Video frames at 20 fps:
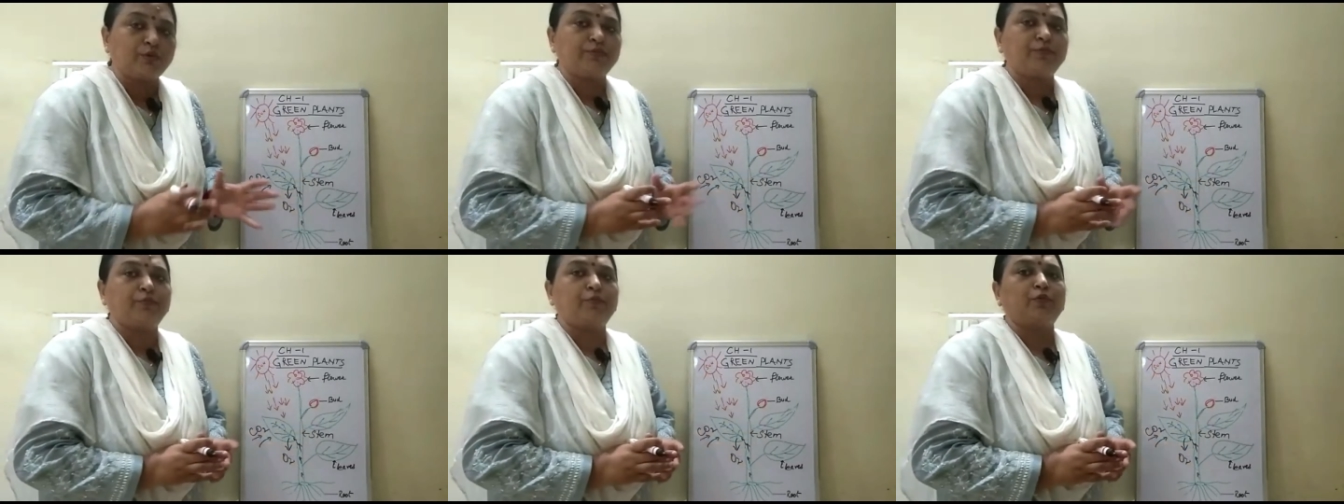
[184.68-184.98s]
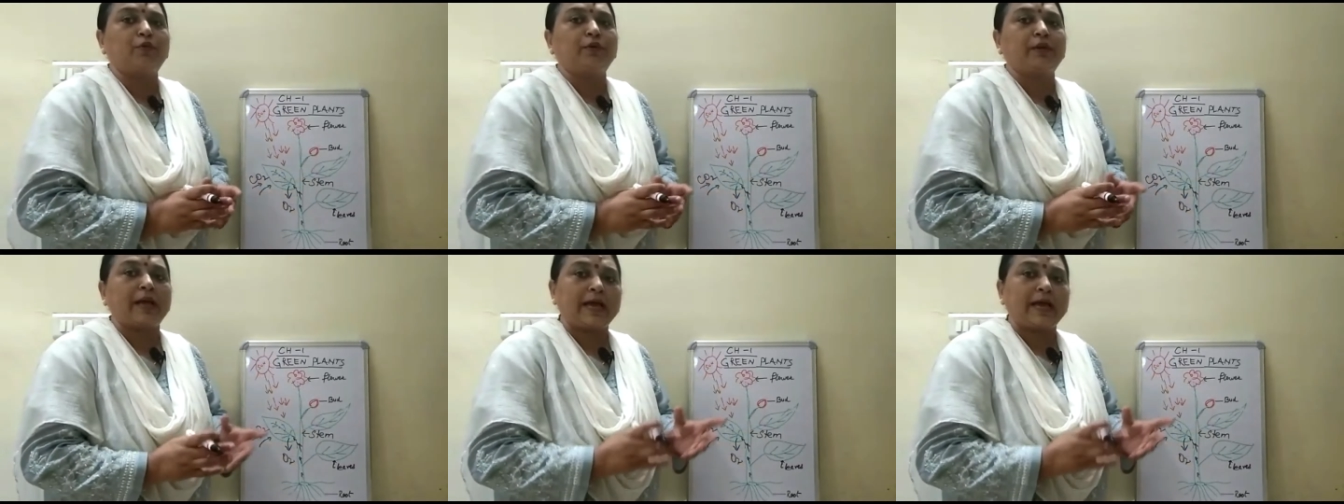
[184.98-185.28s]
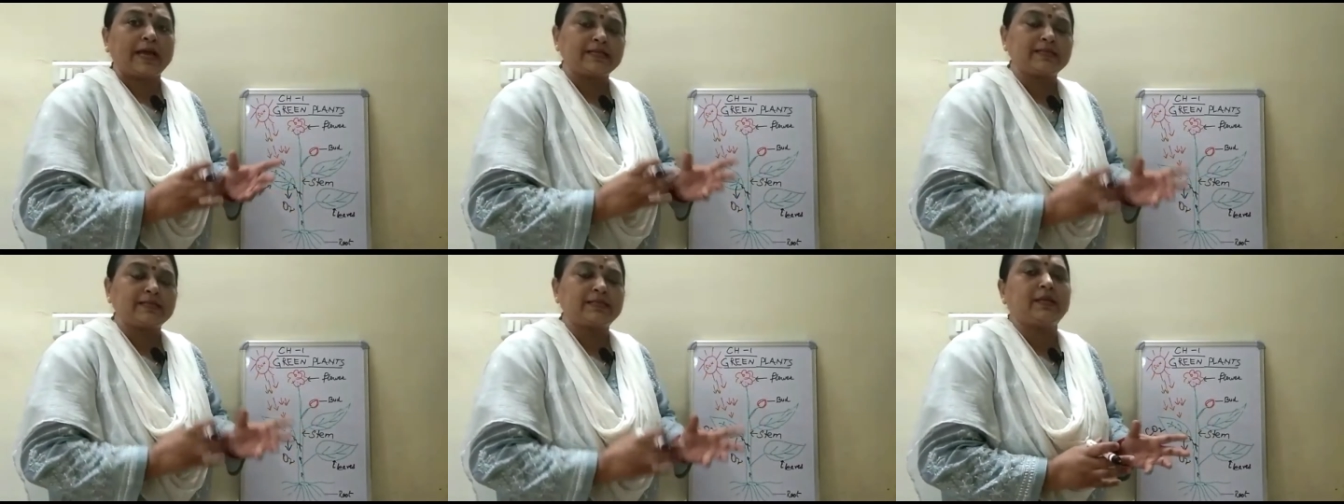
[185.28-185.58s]
food
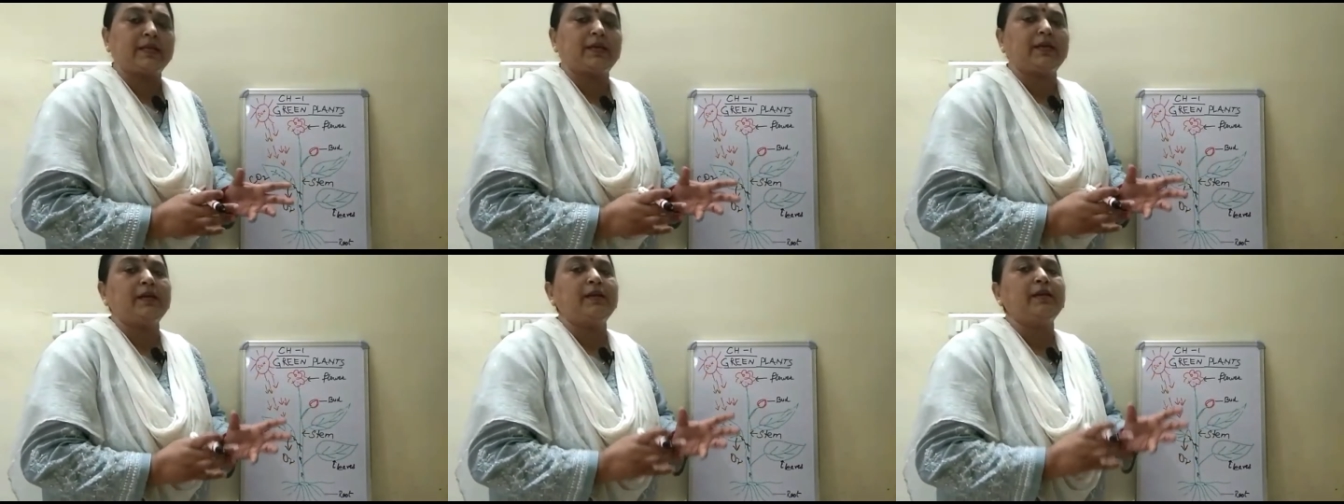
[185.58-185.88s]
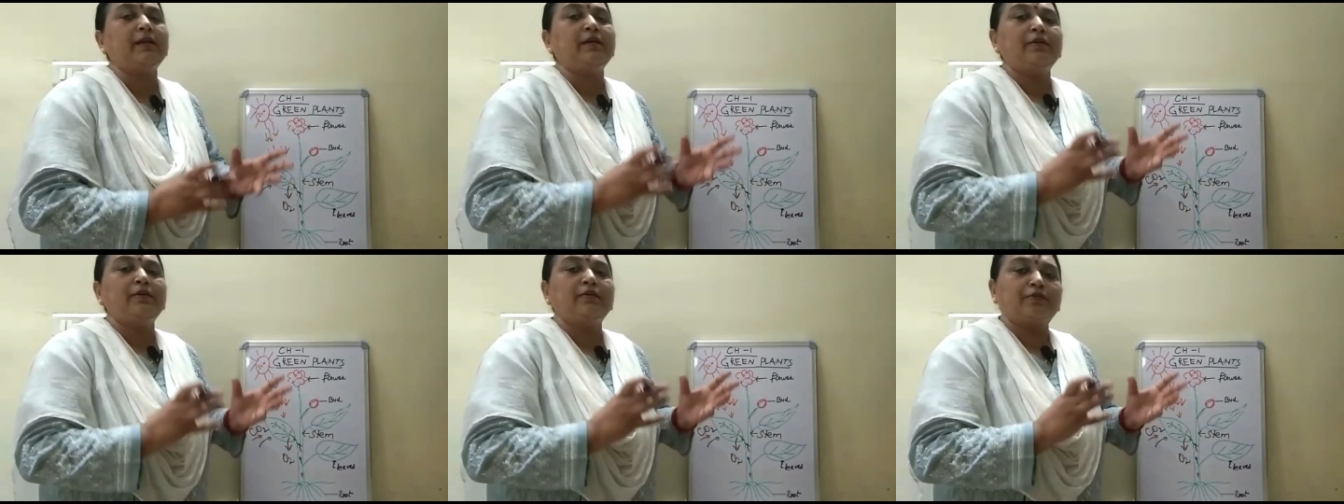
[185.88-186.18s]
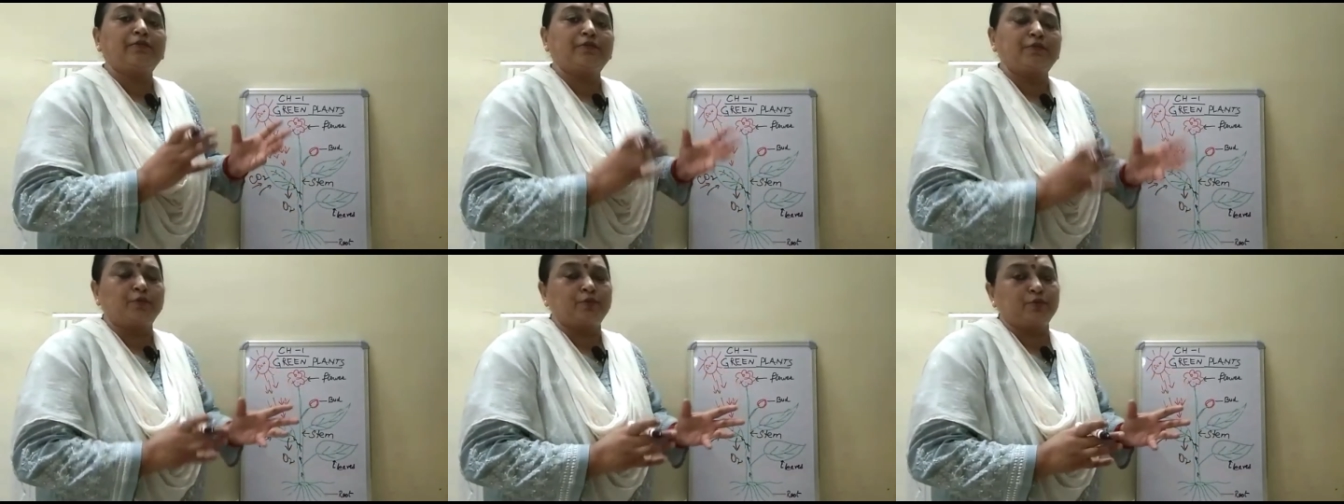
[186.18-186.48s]
as their
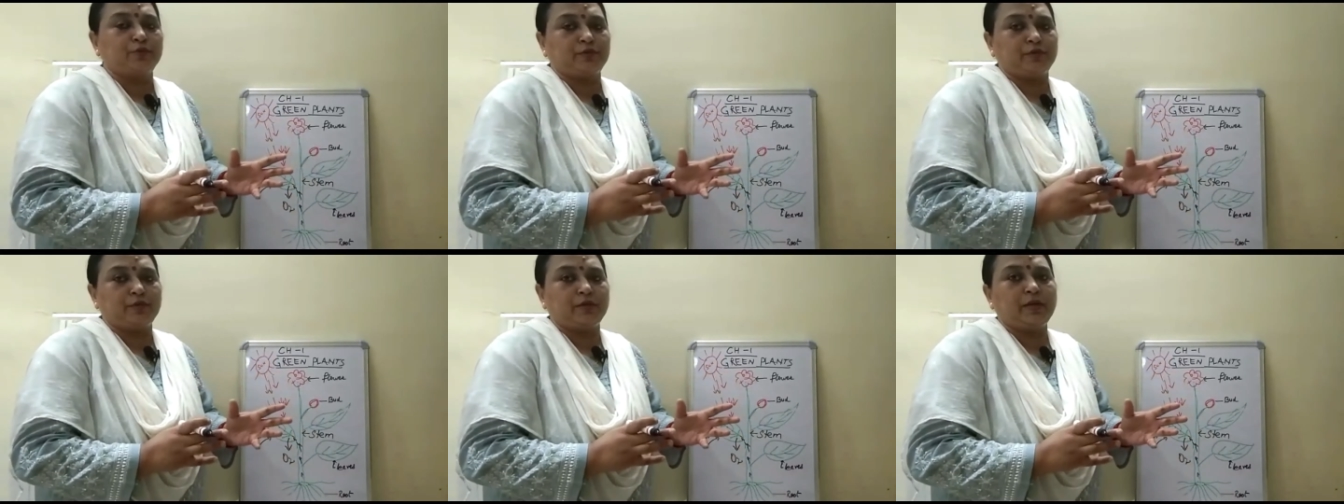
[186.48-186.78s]
food,